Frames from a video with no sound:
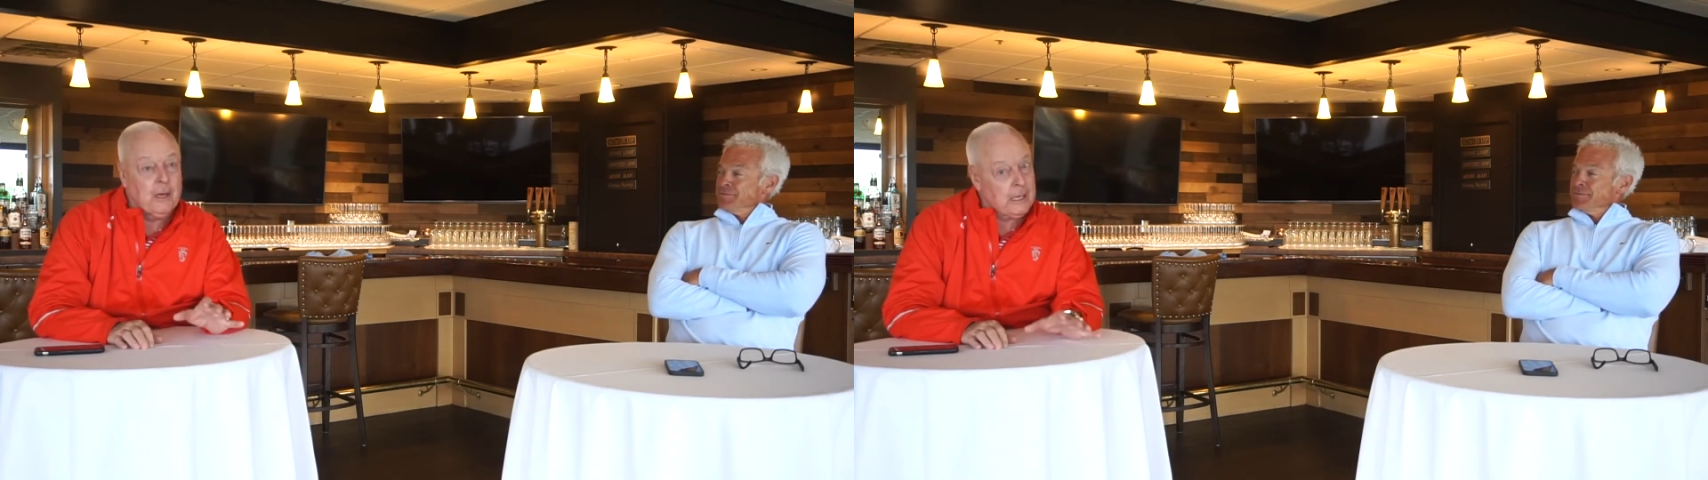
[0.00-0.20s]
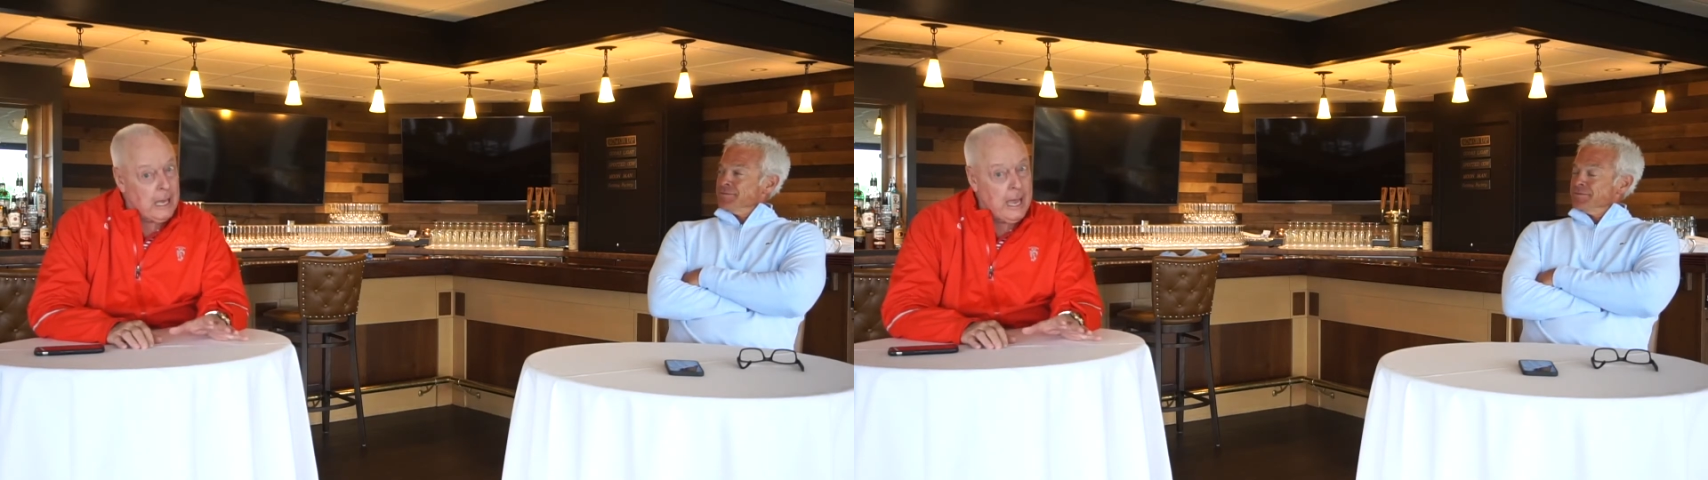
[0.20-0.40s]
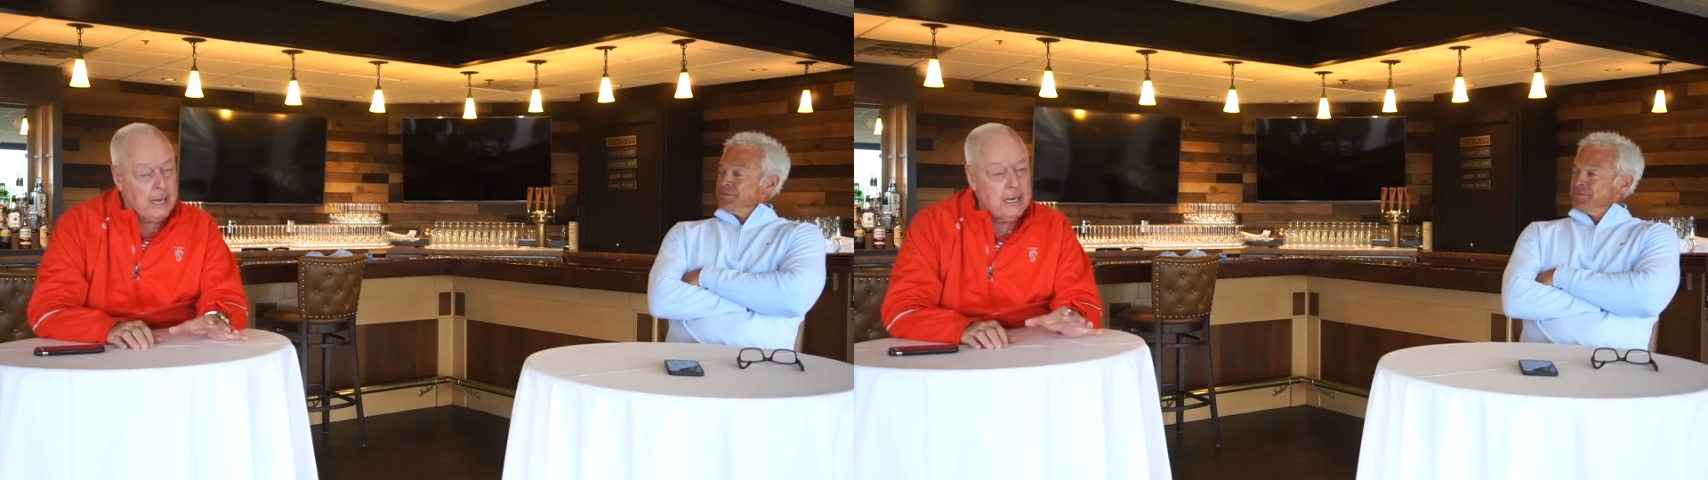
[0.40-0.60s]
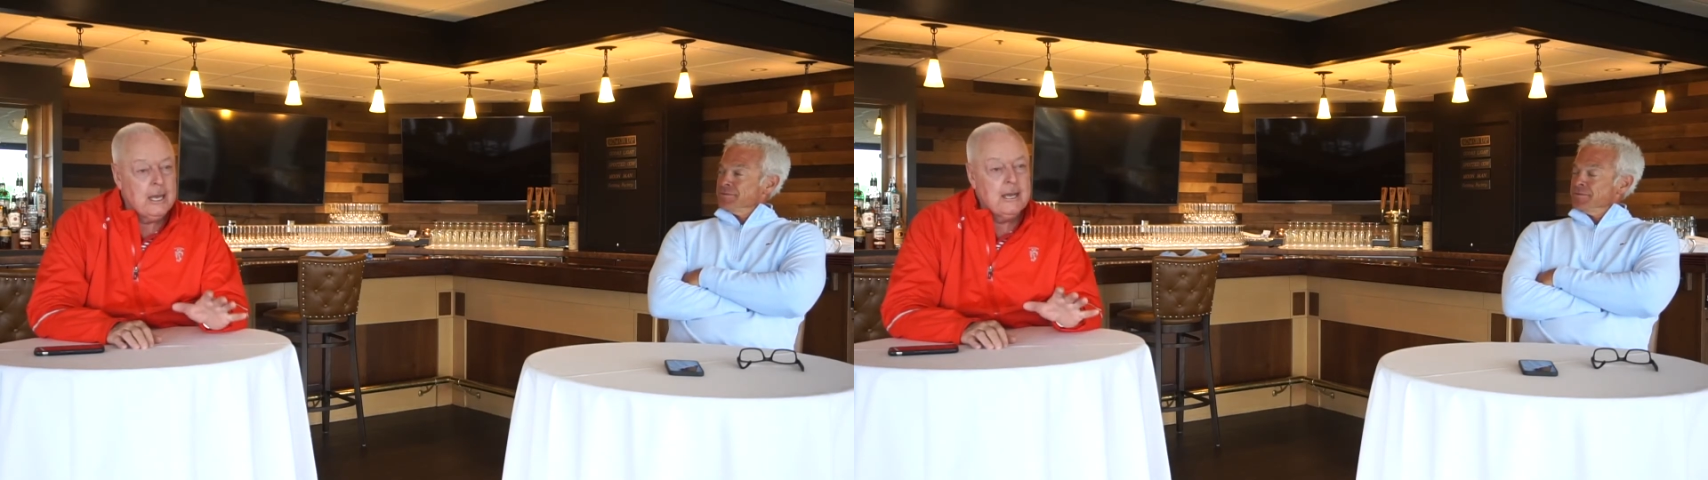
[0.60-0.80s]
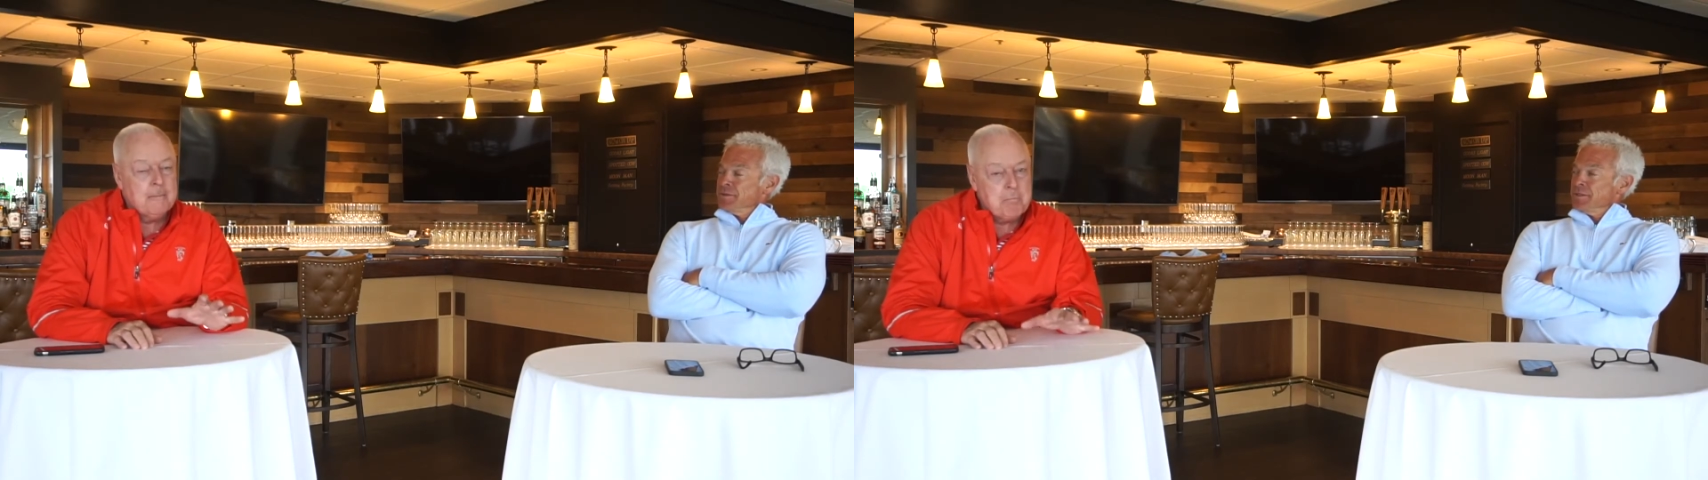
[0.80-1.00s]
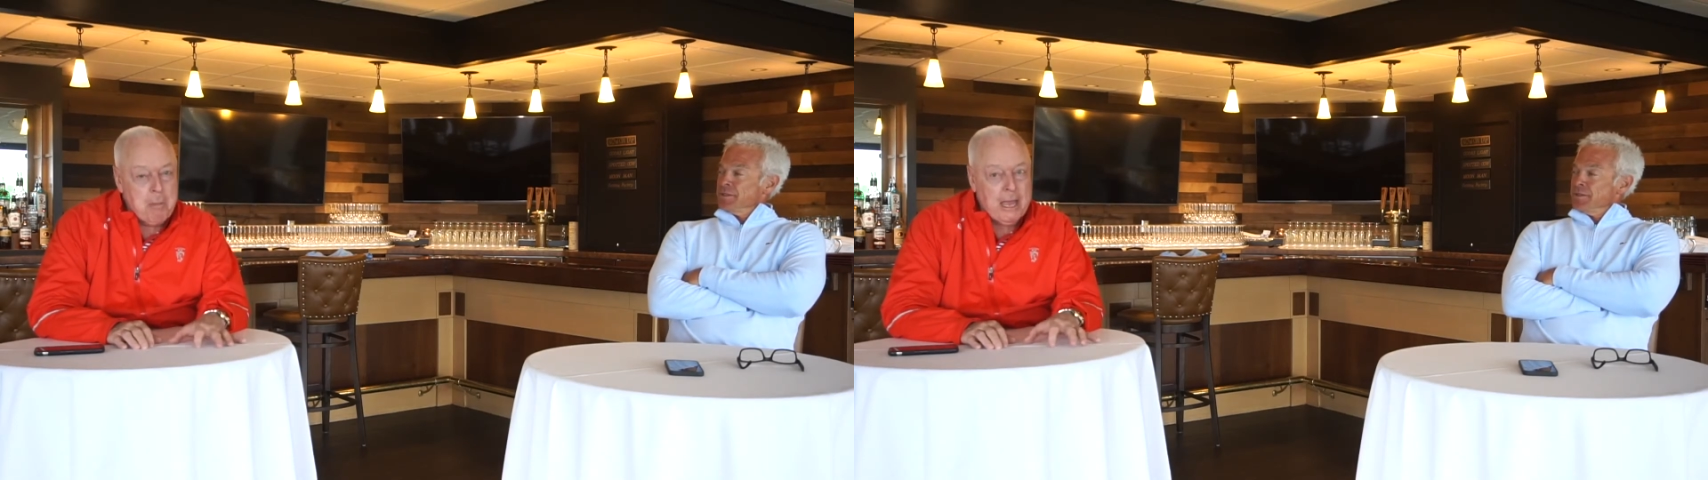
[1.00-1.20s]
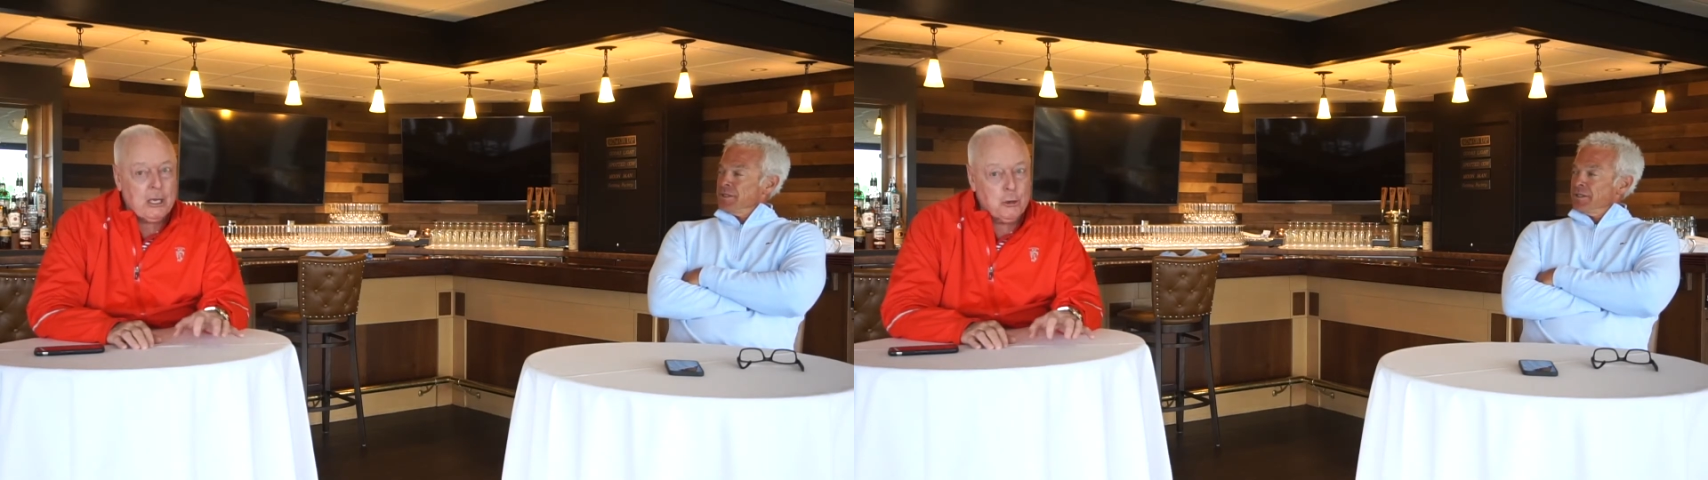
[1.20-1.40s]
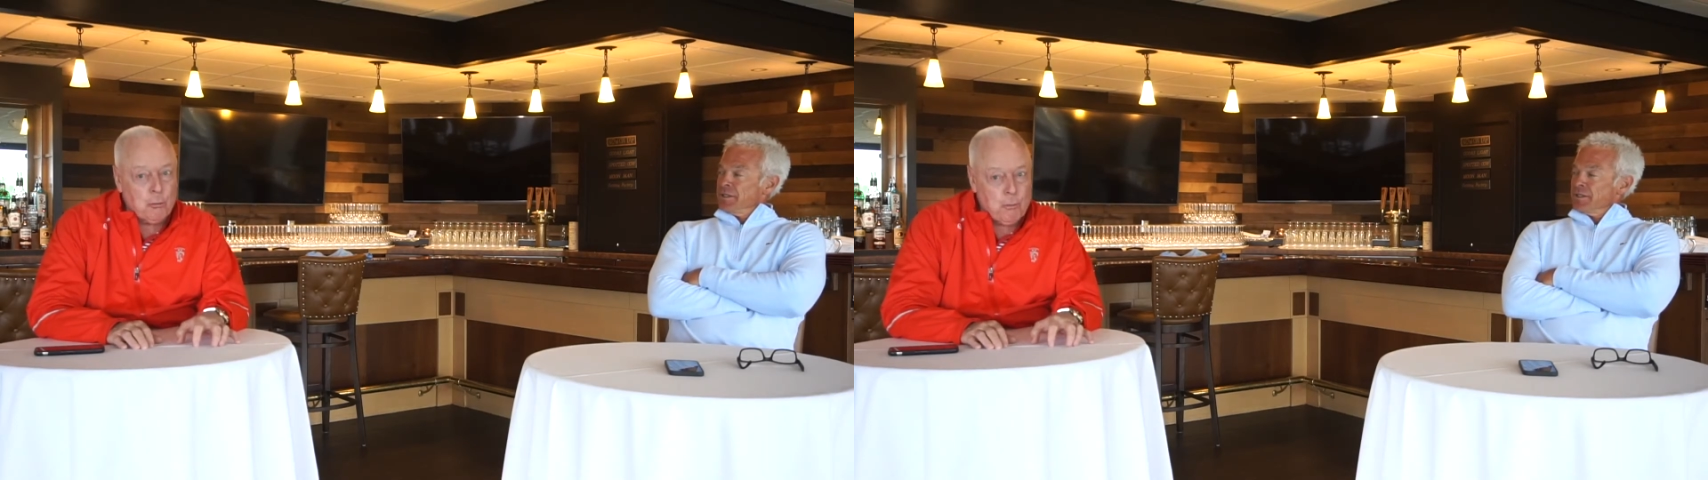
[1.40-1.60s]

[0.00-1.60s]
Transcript: Again, make your